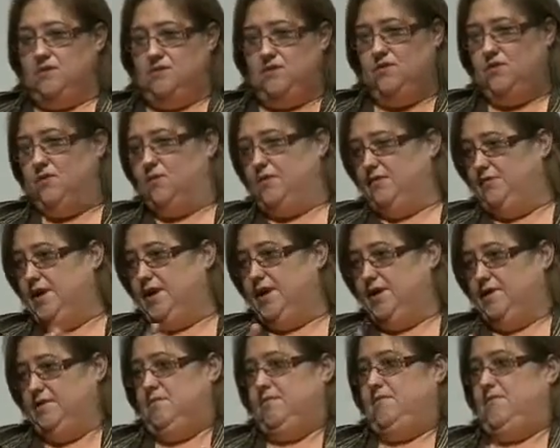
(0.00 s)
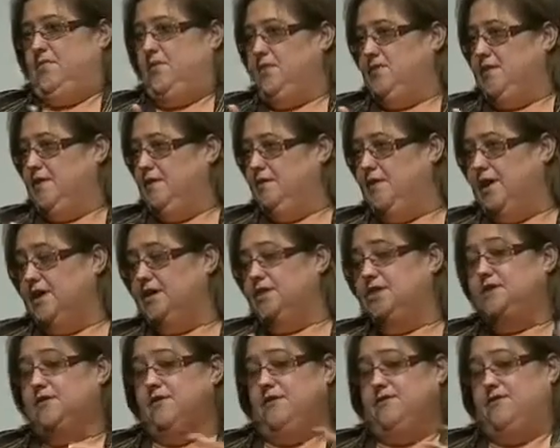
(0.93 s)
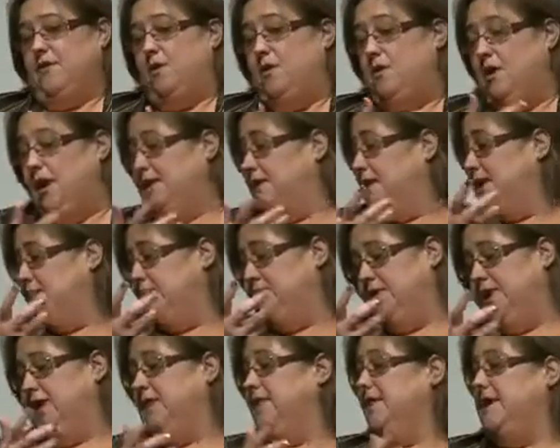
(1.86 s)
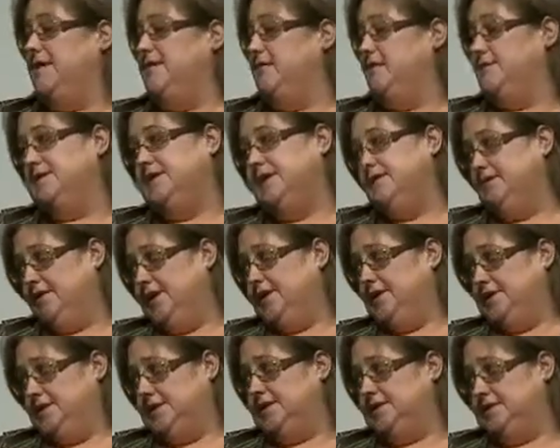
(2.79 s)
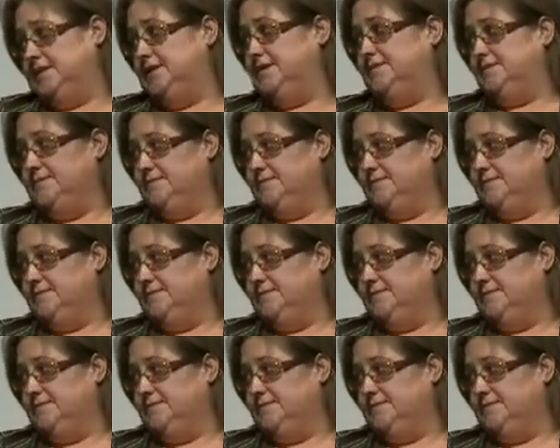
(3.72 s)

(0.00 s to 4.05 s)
To provide both devices or let them bring their own devices.